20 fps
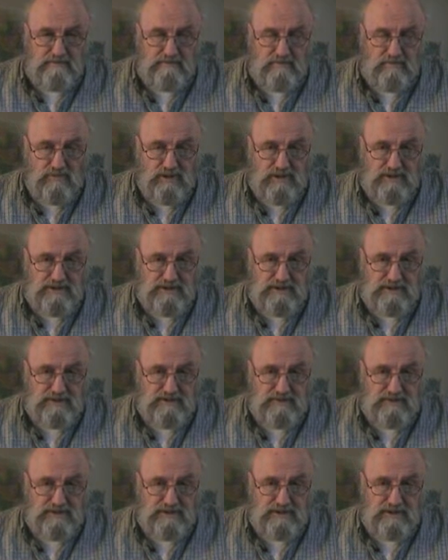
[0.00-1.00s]

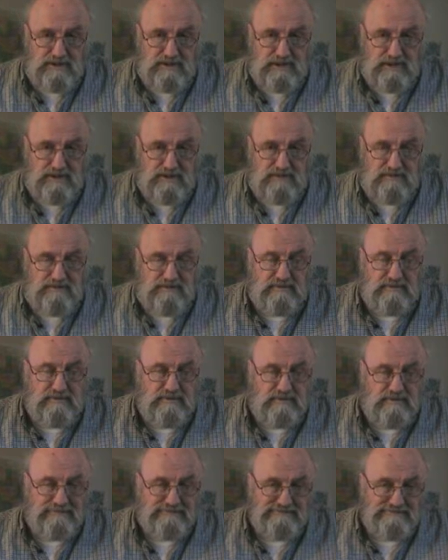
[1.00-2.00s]
Washington was a kind of,
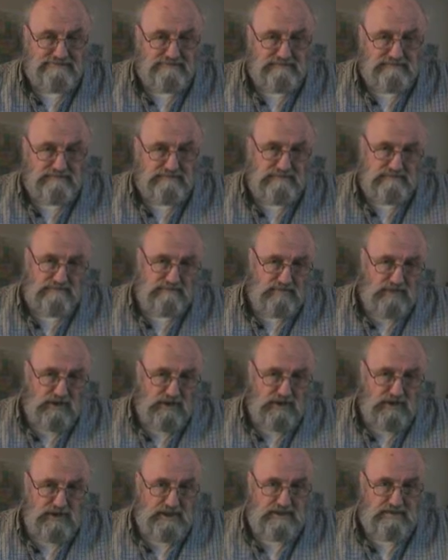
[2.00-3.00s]
you
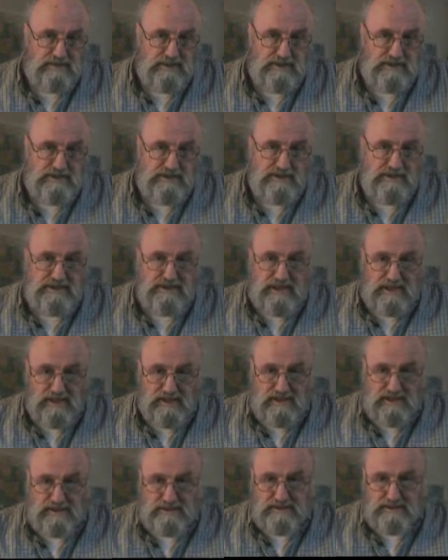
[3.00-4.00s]
know, I guess we could say
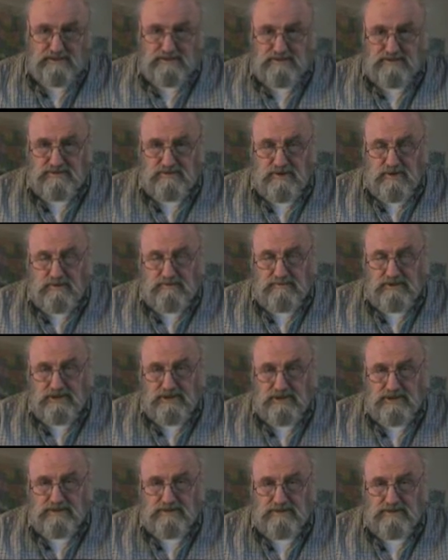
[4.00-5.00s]
psychological
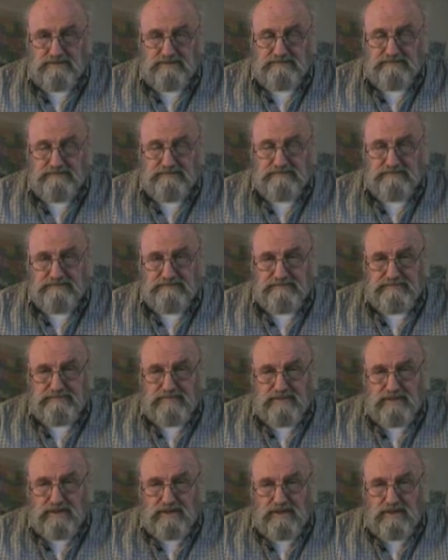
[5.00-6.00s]
swampland,
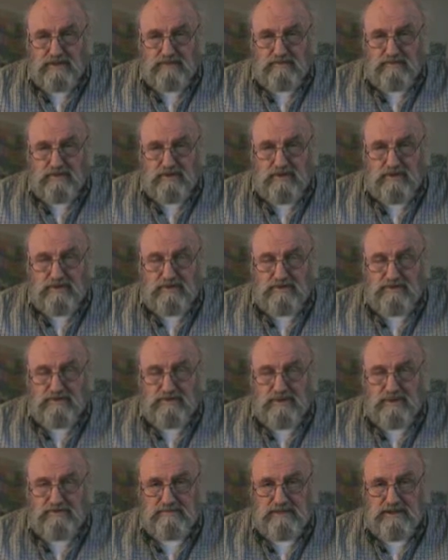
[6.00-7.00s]
moral
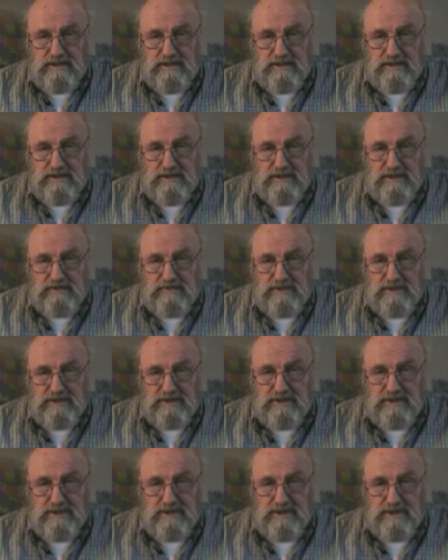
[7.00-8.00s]
swampland, in
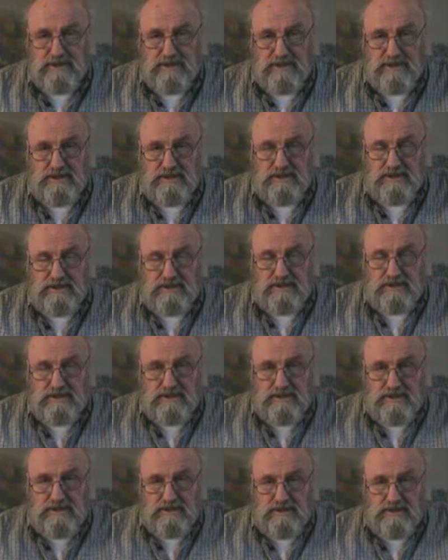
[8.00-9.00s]
which uh,
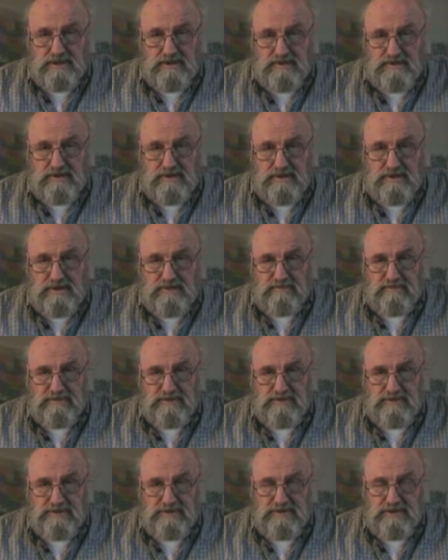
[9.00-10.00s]
there were
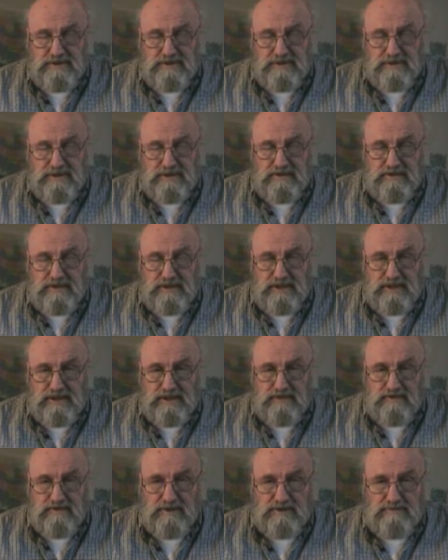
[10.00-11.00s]
influences that
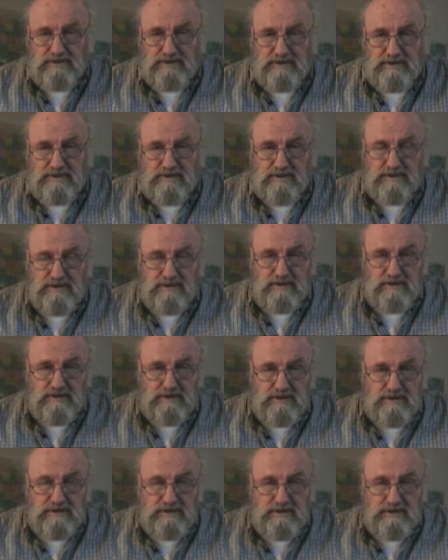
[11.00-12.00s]
created corruption.
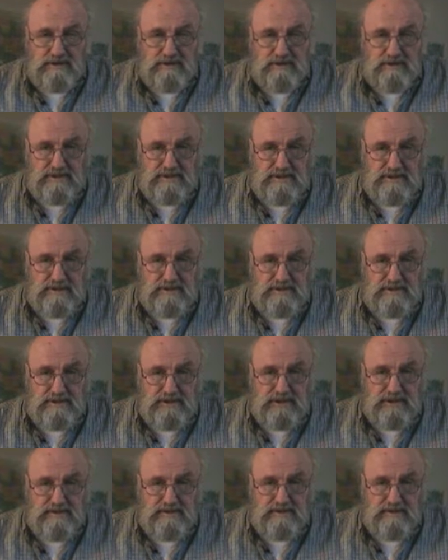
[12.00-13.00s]
These largely
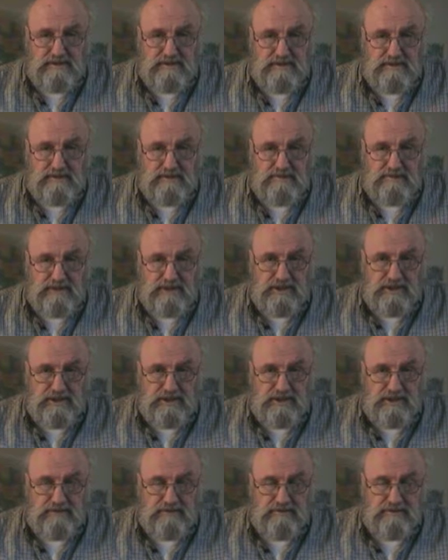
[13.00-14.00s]
had to do with money
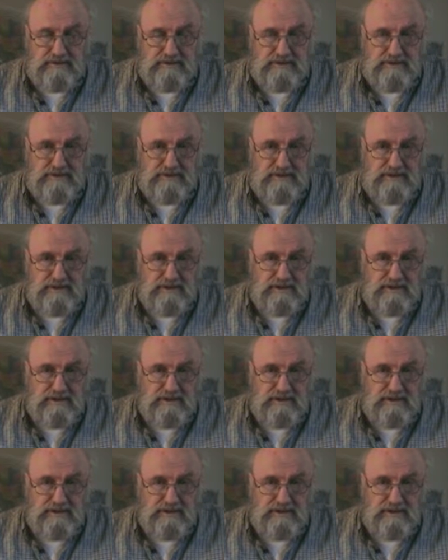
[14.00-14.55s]
interests.